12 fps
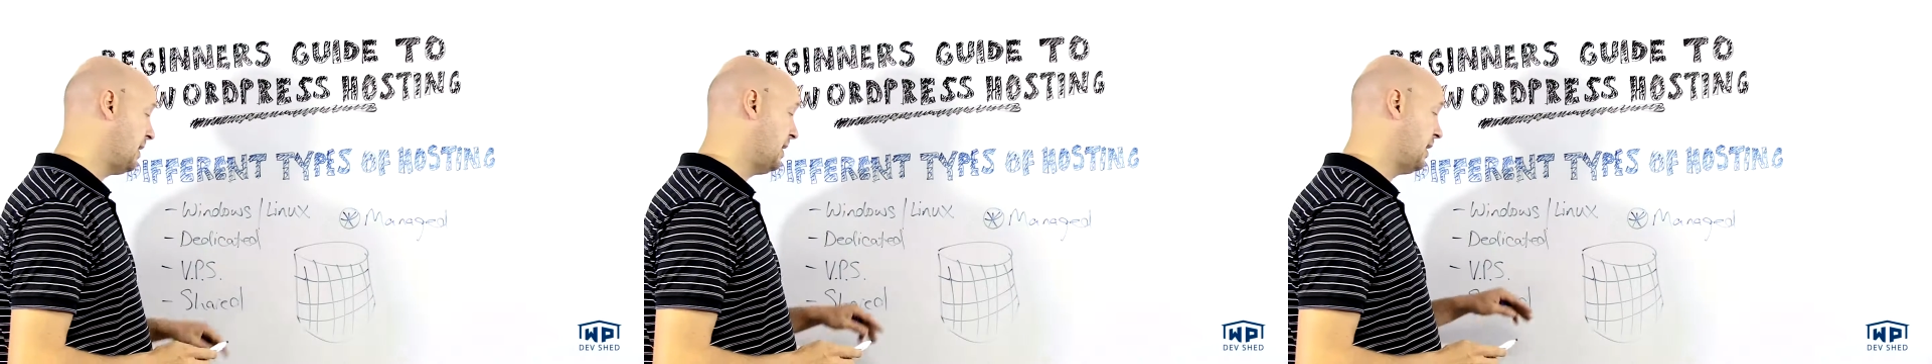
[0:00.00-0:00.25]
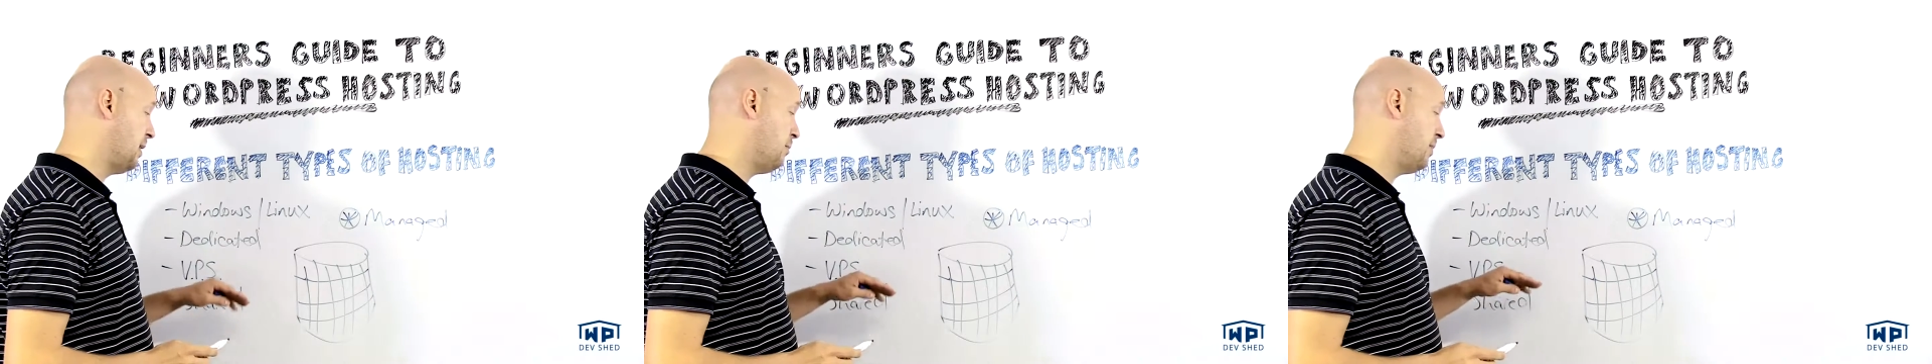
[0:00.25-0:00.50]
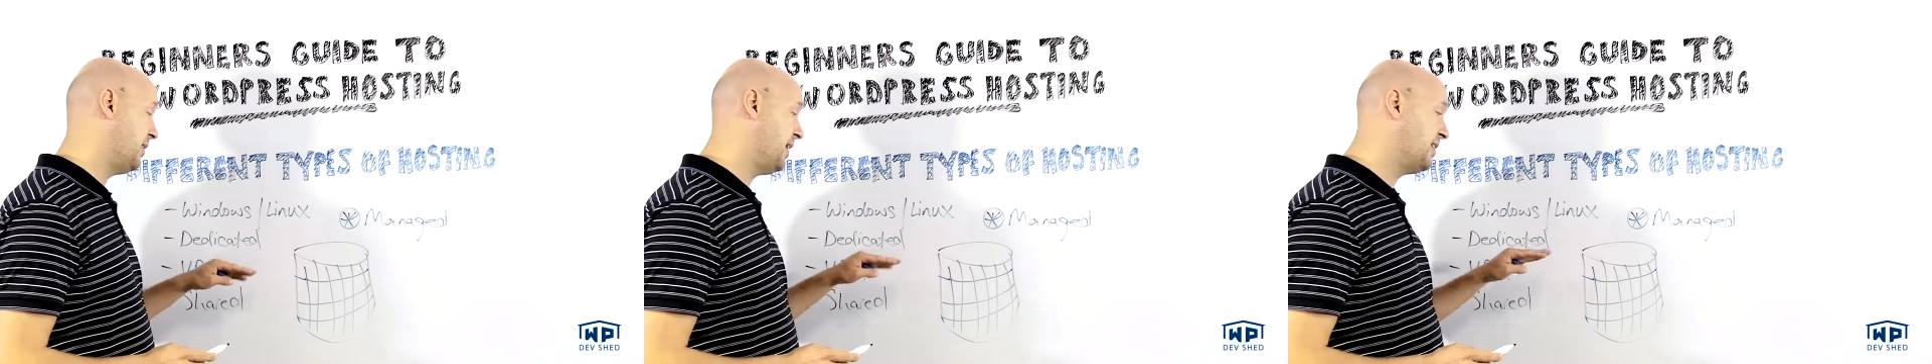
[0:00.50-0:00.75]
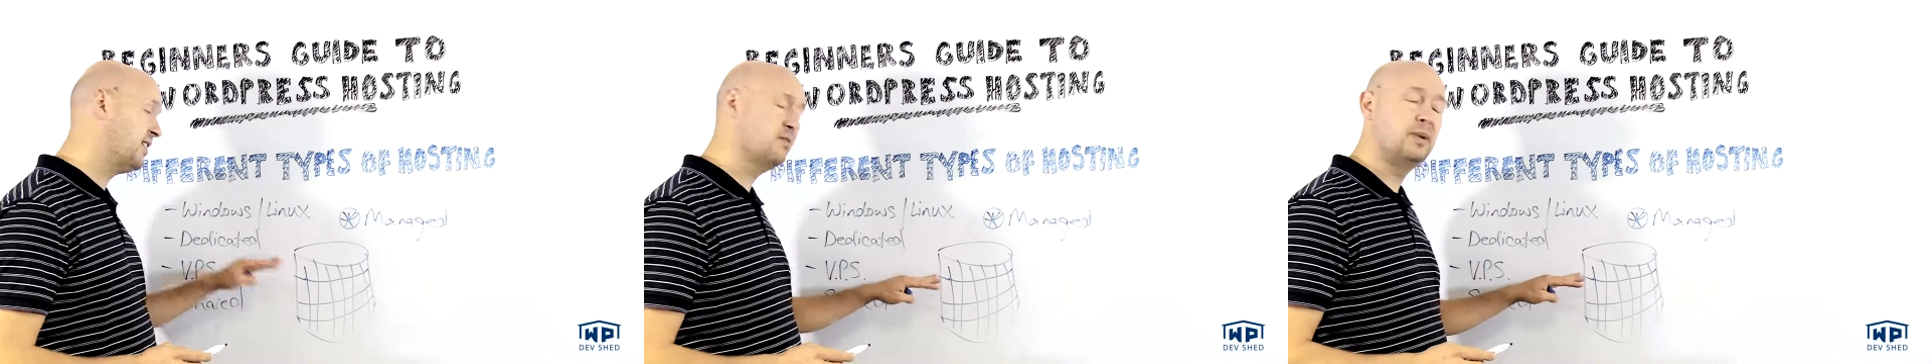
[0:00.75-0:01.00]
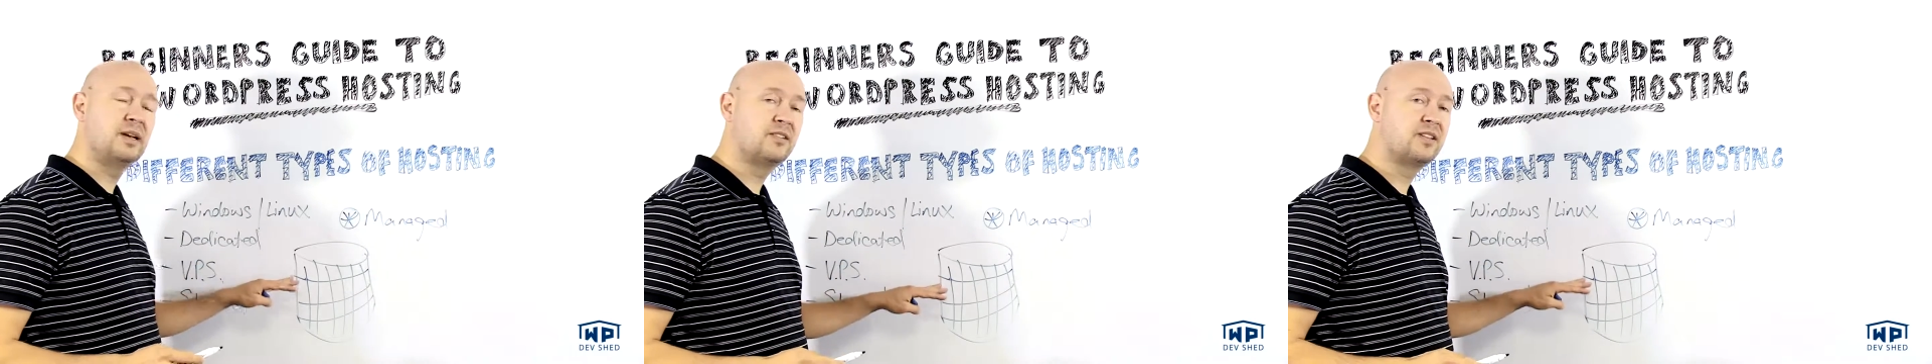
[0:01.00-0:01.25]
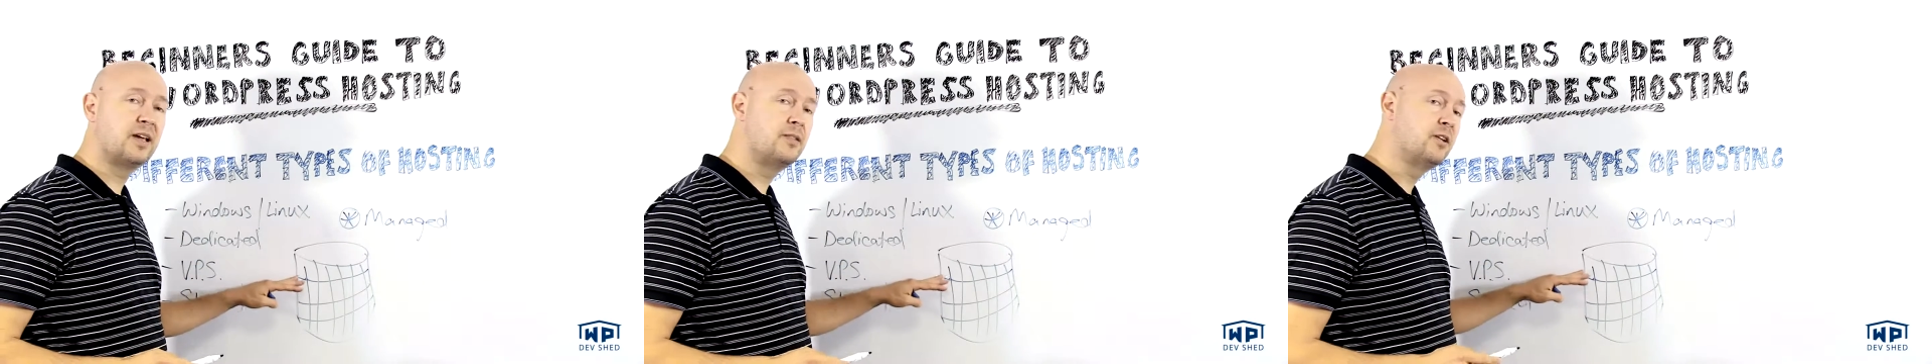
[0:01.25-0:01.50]
But that doesn't mean to
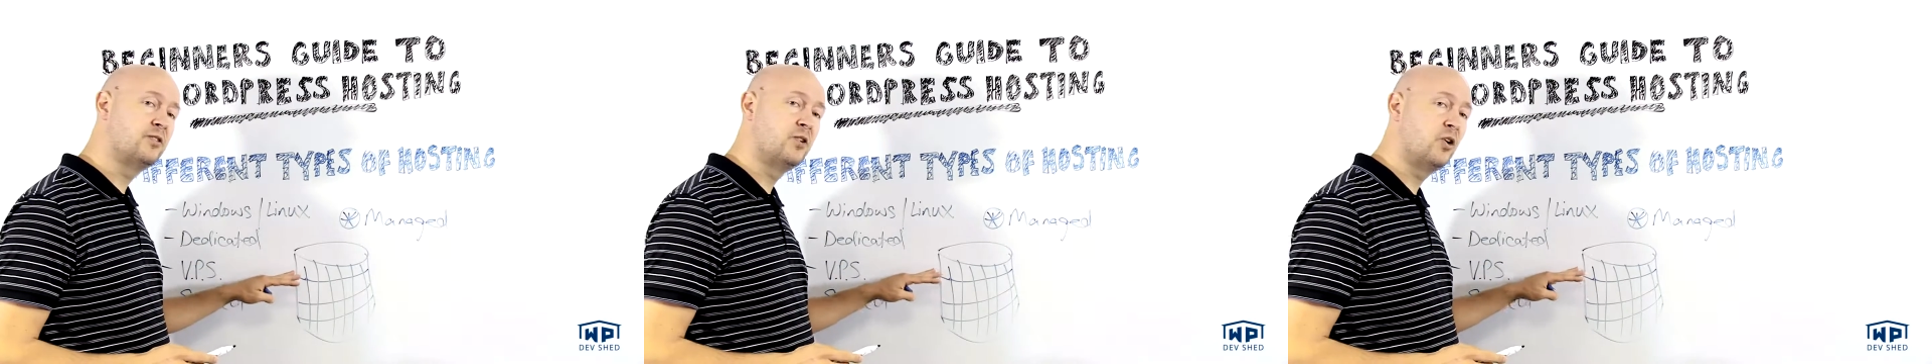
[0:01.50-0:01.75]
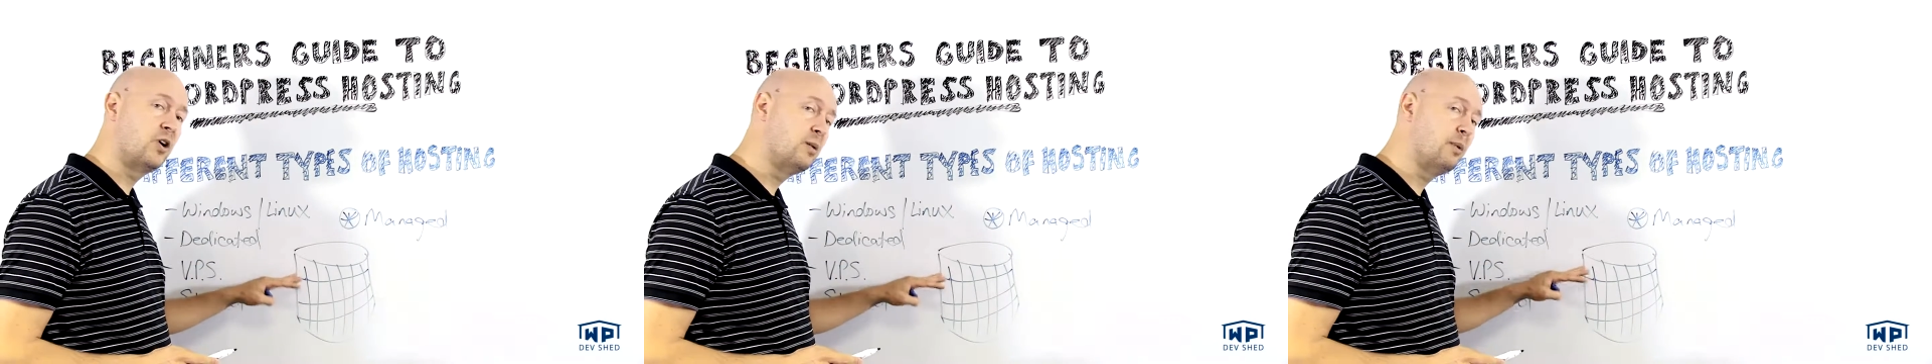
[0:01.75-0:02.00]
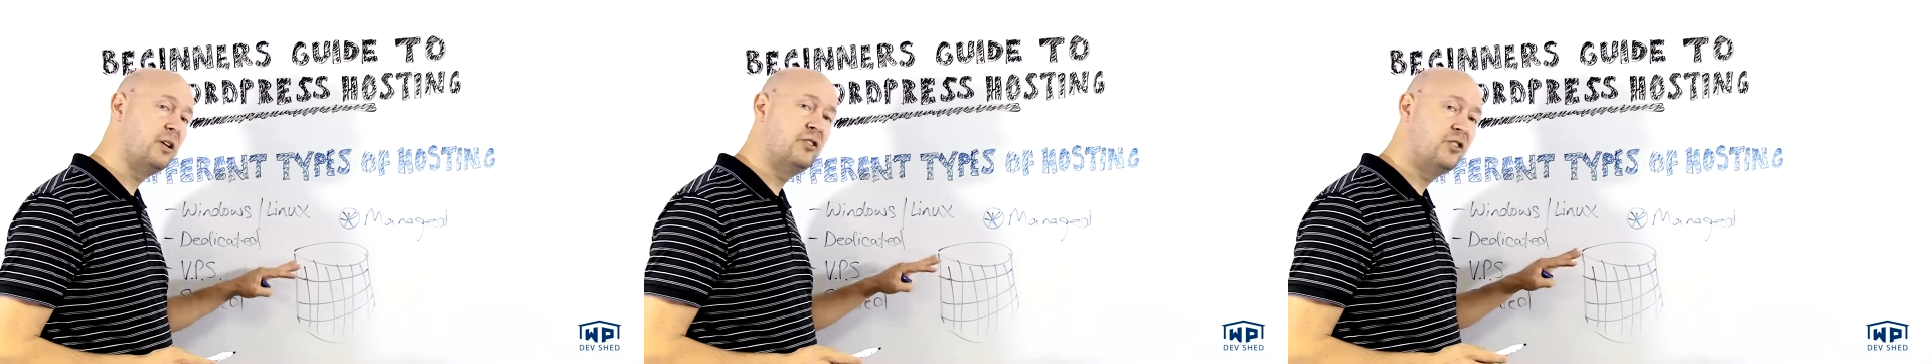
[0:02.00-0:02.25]
say that it's not going to be